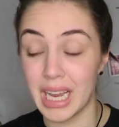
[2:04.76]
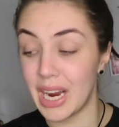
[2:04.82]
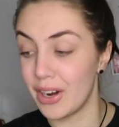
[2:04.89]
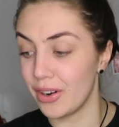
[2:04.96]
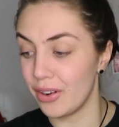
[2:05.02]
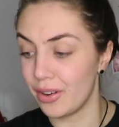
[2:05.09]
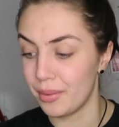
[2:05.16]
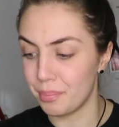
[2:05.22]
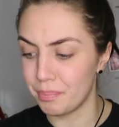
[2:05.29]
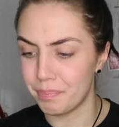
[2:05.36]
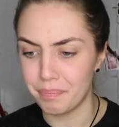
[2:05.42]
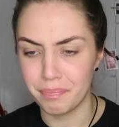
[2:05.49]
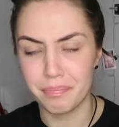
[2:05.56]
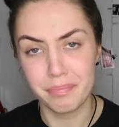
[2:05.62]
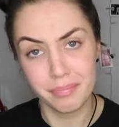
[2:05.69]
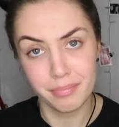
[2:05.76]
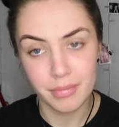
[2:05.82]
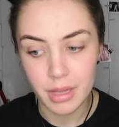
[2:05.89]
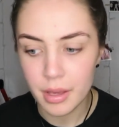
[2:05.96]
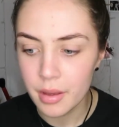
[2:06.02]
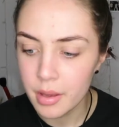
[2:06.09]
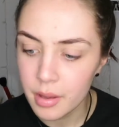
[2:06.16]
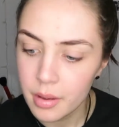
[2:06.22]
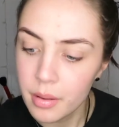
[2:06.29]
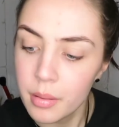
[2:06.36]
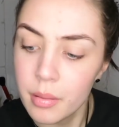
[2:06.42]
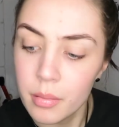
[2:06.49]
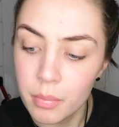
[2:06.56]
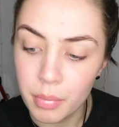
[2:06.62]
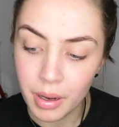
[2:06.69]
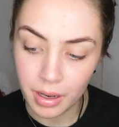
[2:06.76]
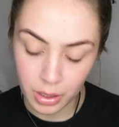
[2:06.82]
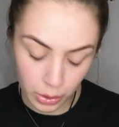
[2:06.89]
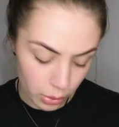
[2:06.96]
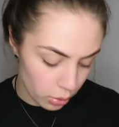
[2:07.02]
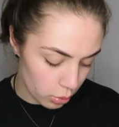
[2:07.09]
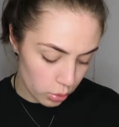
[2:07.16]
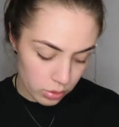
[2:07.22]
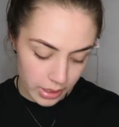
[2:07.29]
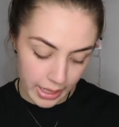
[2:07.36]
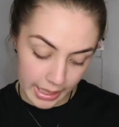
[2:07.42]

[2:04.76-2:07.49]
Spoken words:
don't know. But cool,